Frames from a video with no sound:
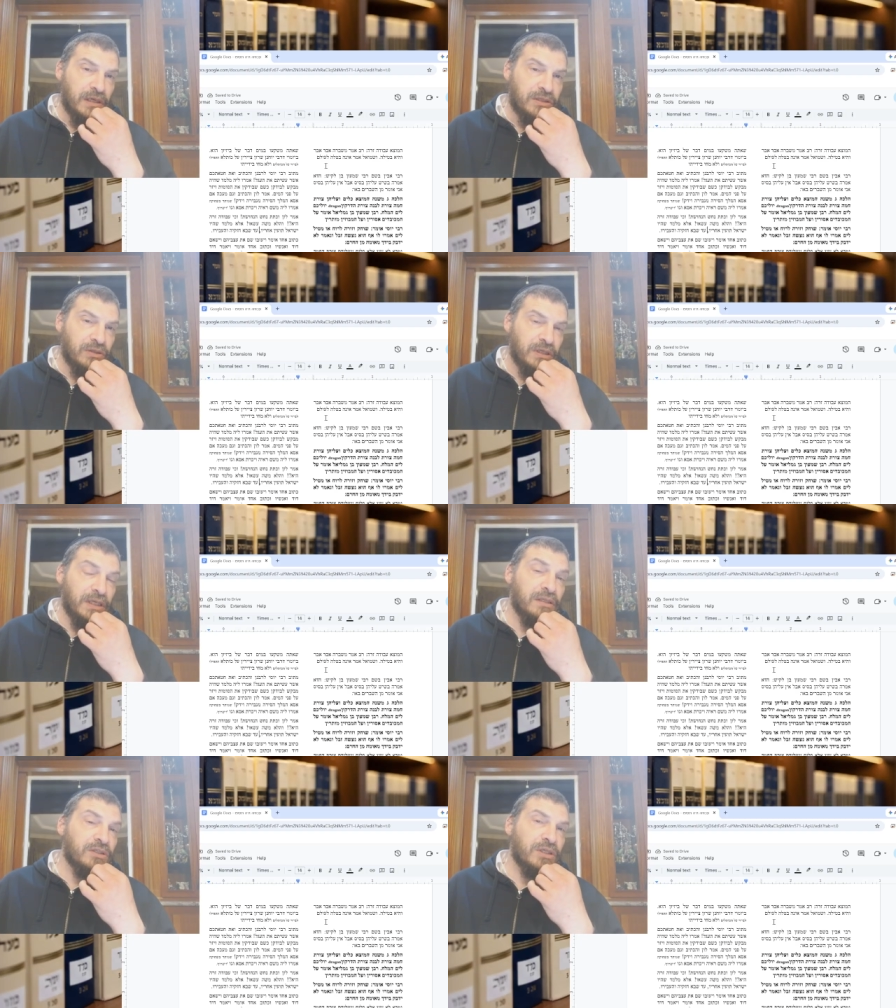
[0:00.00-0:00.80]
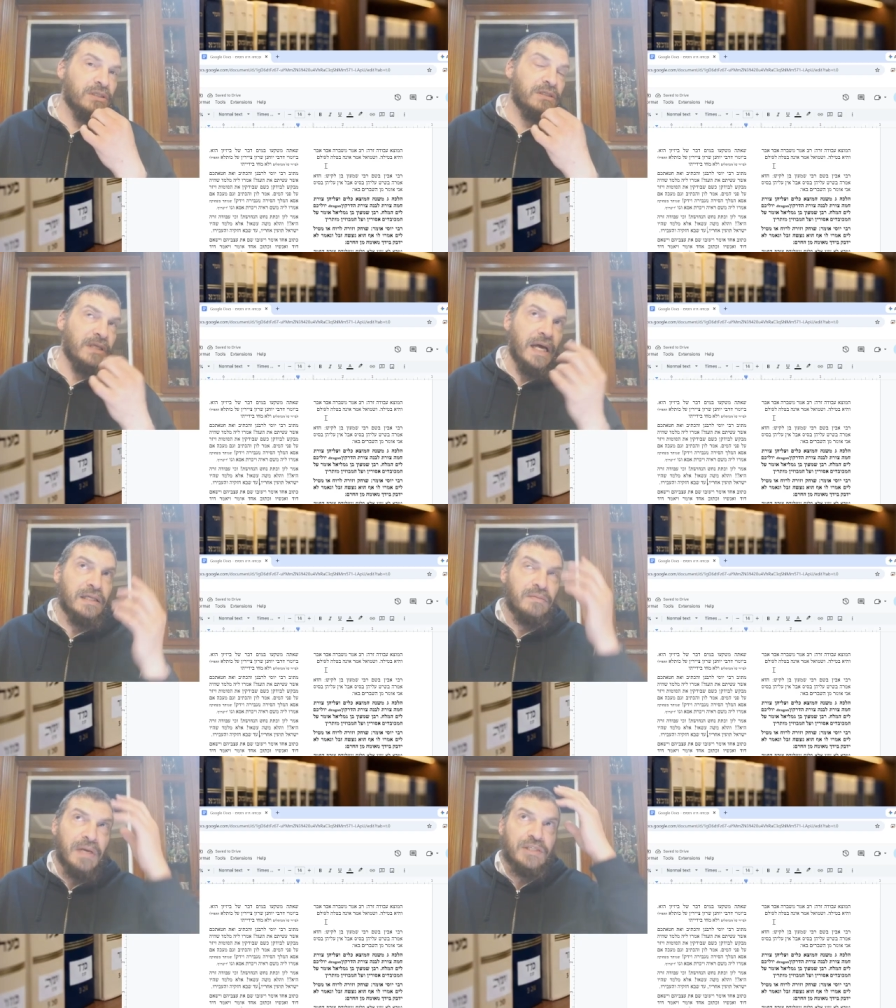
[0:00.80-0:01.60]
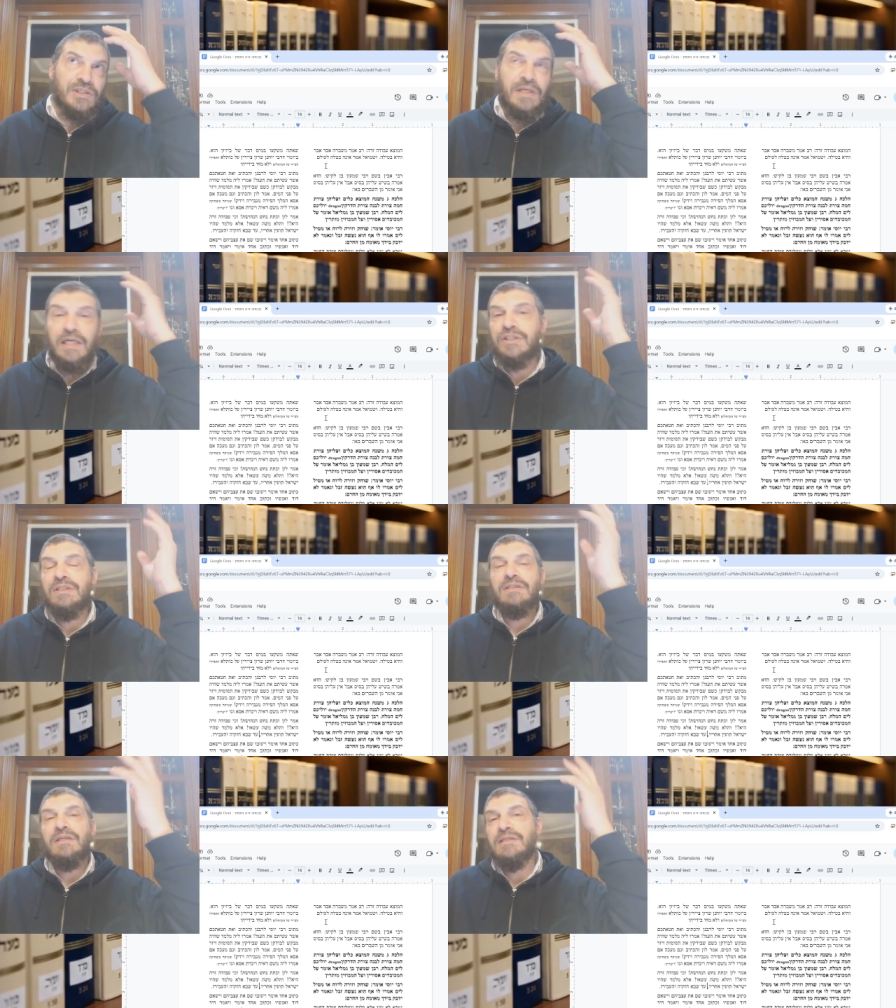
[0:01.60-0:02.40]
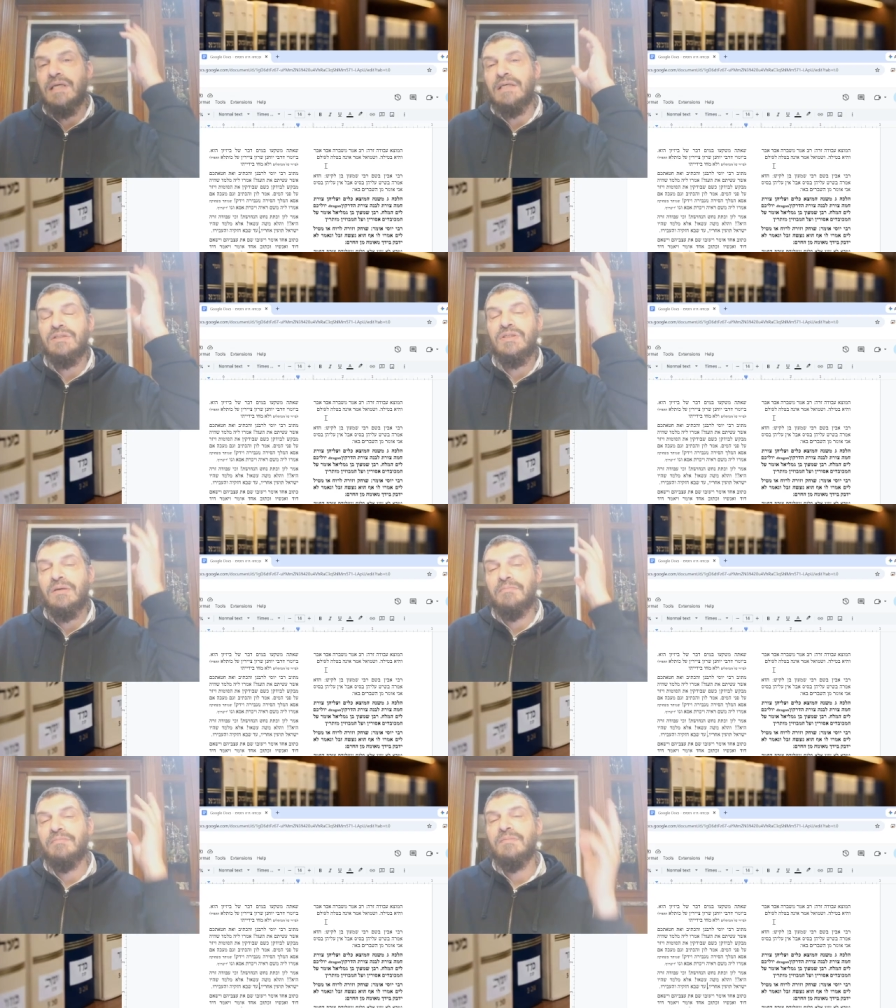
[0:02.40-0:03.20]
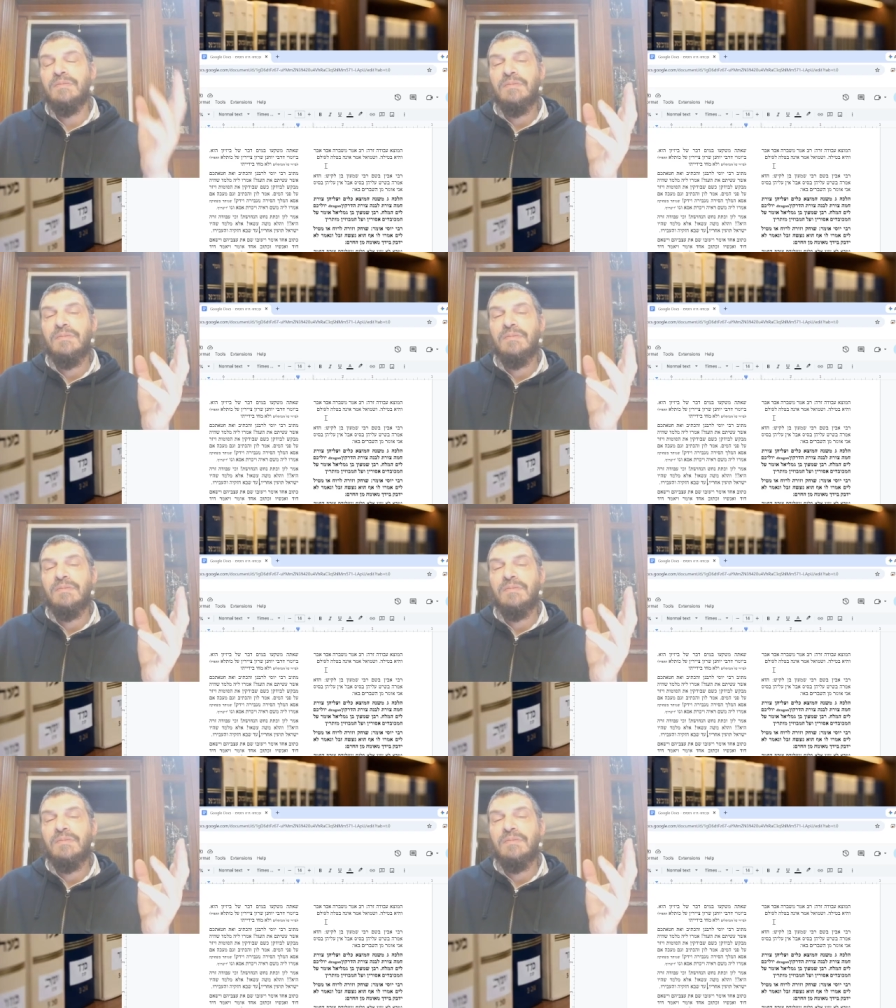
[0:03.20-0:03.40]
So the Yidden just had imaginations that this has some